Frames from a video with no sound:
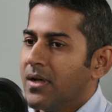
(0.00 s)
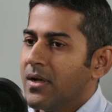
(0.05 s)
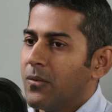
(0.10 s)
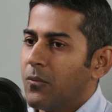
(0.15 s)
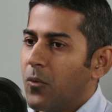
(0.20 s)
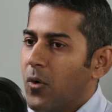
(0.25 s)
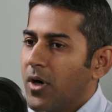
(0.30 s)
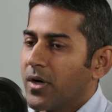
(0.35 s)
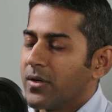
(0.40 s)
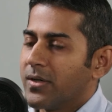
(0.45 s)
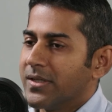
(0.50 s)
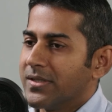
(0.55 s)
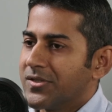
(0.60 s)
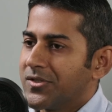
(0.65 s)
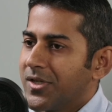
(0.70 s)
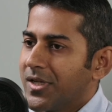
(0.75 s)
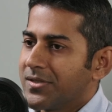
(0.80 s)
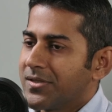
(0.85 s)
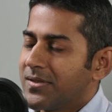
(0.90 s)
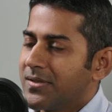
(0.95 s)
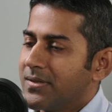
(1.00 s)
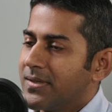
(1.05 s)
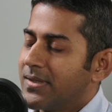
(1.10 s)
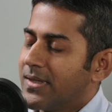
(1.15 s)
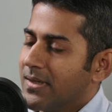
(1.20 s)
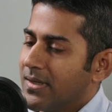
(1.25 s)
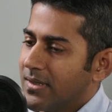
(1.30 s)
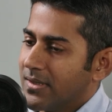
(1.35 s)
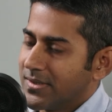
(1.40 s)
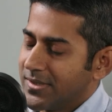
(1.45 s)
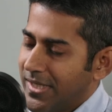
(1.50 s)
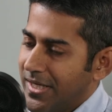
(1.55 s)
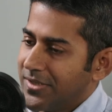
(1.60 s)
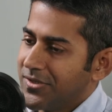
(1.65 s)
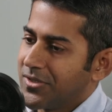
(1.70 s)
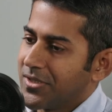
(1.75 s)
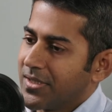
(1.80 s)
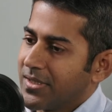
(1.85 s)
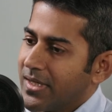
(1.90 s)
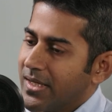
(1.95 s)
What is just
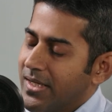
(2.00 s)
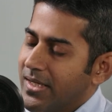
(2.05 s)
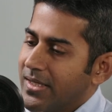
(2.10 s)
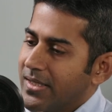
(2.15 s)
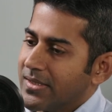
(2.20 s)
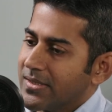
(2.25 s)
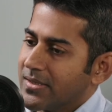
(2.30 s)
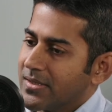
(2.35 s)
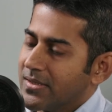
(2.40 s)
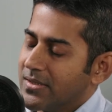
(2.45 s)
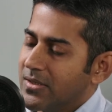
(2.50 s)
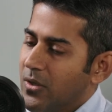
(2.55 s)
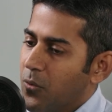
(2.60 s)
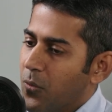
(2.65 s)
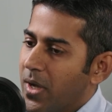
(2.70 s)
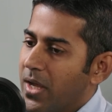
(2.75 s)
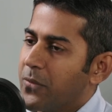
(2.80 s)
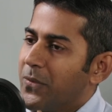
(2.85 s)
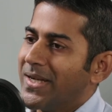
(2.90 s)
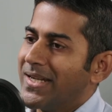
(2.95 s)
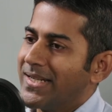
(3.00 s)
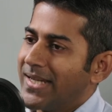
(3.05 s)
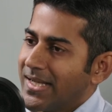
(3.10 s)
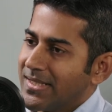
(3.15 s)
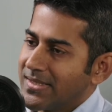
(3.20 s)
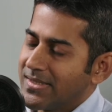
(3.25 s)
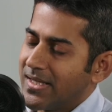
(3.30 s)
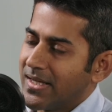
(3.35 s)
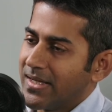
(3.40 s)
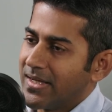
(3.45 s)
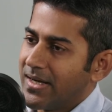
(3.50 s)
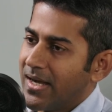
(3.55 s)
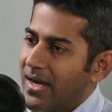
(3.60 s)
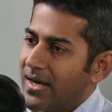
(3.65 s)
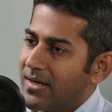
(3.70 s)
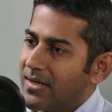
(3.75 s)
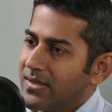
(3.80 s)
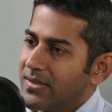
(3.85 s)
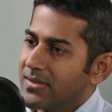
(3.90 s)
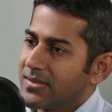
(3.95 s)
changing is the way we test the air
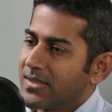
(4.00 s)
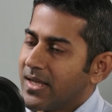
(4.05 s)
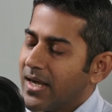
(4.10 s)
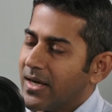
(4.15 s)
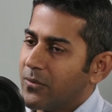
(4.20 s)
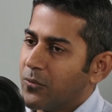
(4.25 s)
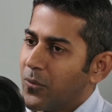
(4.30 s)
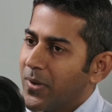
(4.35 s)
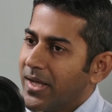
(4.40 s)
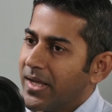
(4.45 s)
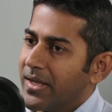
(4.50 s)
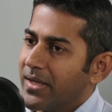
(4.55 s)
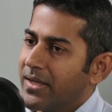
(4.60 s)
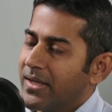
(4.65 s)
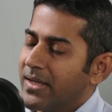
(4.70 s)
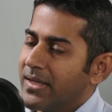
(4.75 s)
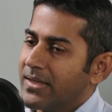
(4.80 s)
handlers and way